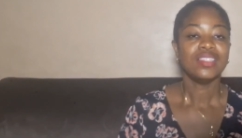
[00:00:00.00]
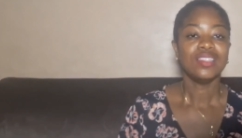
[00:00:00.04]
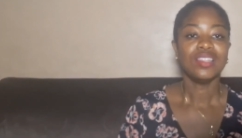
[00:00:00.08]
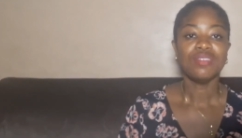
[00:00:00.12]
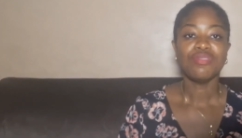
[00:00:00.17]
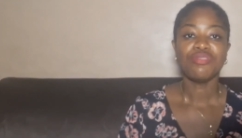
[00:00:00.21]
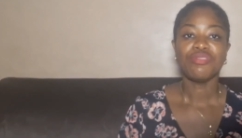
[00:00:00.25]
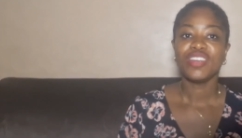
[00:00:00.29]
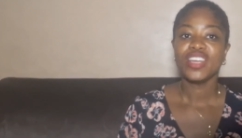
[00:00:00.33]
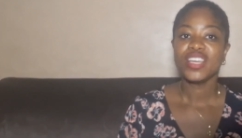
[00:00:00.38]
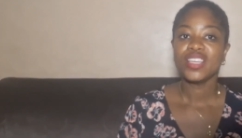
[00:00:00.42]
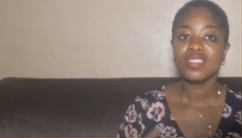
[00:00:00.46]

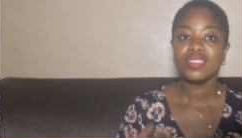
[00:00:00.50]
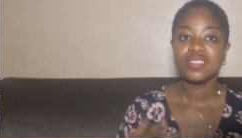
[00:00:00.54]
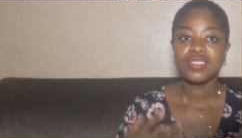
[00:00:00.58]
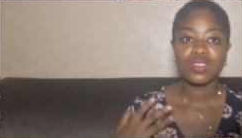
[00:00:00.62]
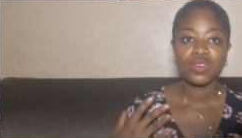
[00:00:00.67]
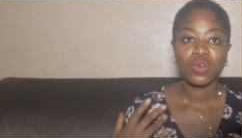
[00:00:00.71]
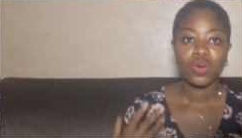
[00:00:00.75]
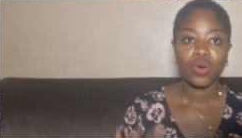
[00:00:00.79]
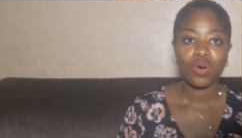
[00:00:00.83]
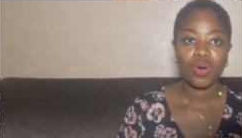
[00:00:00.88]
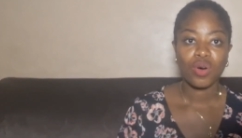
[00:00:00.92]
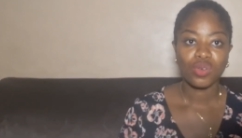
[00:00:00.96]

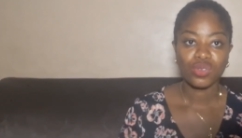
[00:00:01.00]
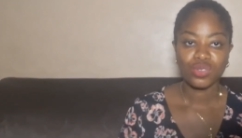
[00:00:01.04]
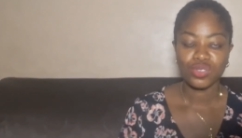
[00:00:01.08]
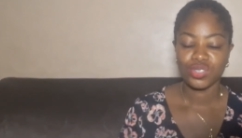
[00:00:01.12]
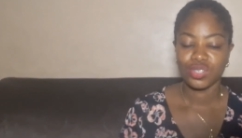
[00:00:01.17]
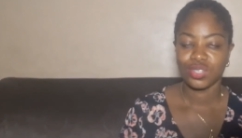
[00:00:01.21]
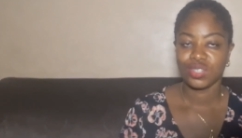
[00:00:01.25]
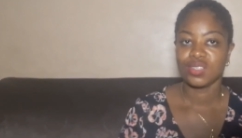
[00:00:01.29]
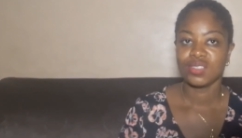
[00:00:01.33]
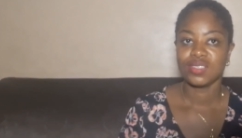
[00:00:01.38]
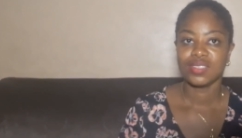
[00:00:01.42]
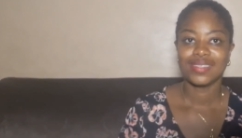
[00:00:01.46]
Different
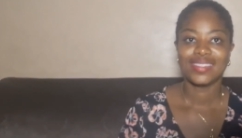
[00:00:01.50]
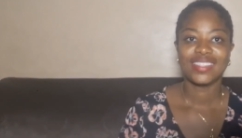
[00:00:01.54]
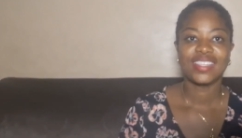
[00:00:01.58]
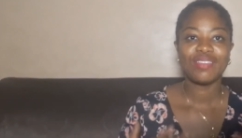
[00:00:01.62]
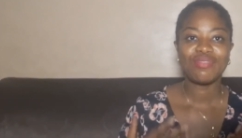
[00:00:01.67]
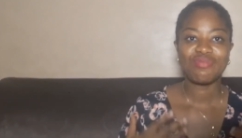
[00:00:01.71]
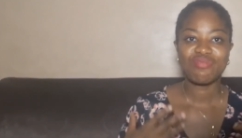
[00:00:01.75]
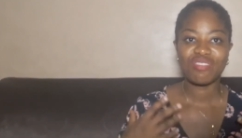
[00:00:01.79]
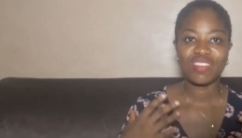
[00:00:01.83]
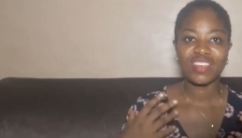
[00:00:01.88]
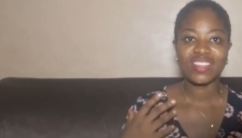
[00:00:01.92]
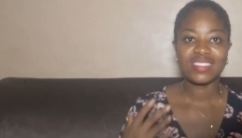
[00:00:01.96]
cultures,
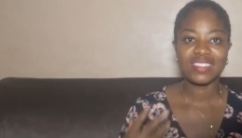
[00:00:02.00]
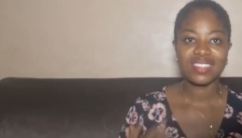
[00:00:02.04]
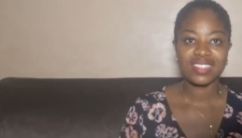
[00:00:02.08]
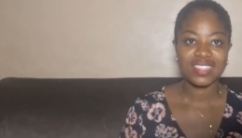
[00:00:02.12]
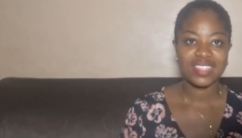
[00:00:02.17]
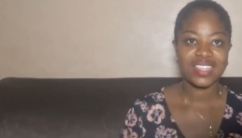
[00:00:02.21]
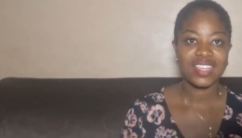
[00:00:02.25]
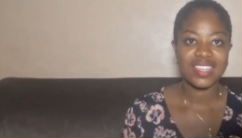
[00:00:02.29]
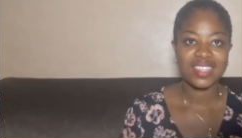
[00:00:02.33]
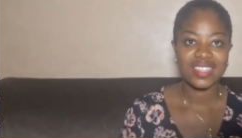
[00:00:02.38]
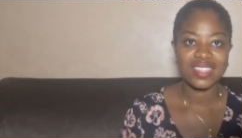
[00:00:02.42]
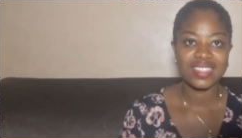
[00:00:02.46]
different
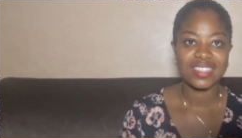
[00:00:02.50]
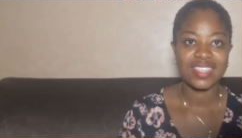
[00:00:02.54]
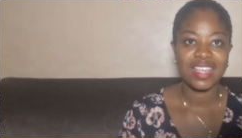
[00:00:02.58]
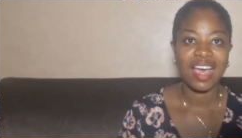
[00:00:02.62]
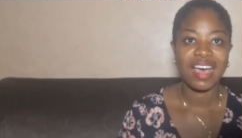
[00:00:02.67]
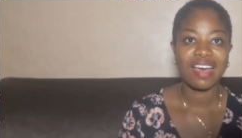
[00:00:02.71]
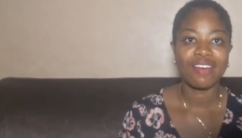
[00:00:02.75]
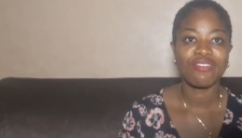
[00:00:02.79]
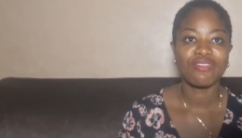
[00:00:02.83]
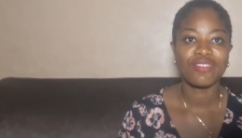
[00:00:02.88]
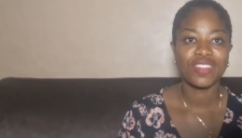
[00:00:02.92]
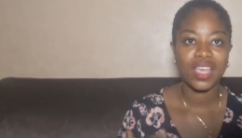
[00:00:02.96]
states
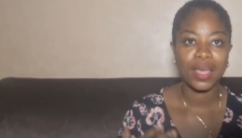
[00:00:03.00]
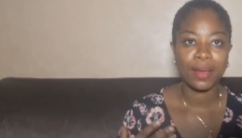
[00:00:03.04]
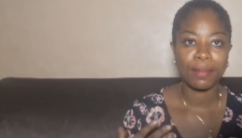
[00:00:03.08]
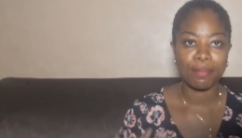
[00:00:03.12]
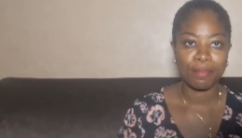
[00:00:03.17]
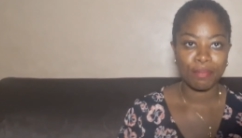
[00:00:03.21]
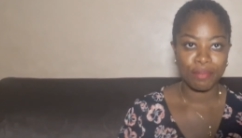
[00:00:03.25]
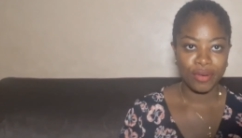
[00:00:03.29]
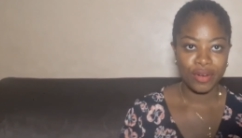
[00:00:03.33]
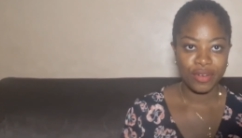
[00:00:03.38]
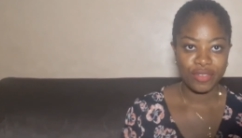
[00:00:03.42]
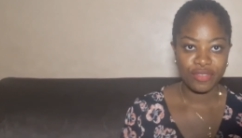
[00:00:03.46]
have their
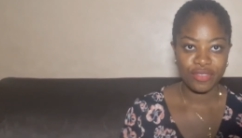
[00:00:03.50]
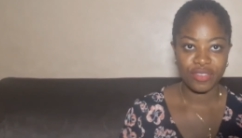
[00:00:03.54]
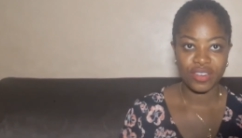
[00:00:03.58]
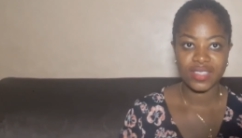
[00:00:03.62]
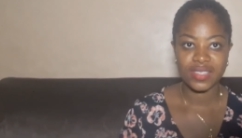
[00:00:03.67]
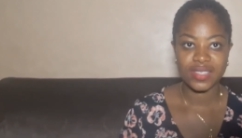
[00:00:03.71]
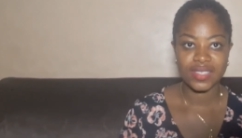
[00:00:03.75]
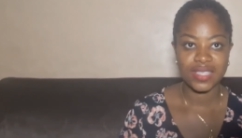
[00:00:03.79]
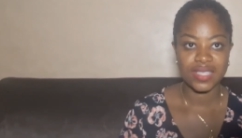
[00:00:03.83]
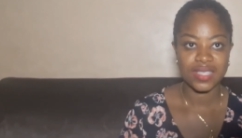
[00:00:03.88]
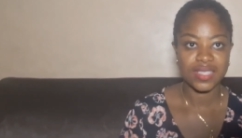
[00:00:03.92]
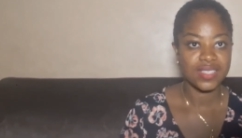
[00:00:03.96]

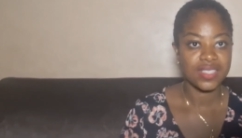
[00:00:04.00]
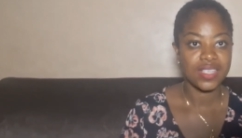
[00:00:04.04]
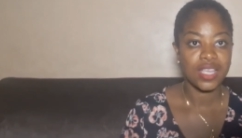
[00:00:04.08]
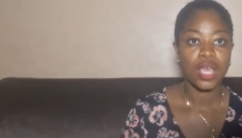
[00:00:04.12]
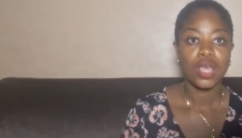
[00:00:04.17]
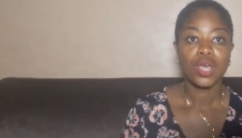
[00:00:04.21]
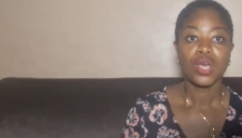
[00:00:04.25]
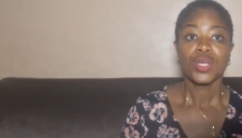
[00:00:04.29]
preferences.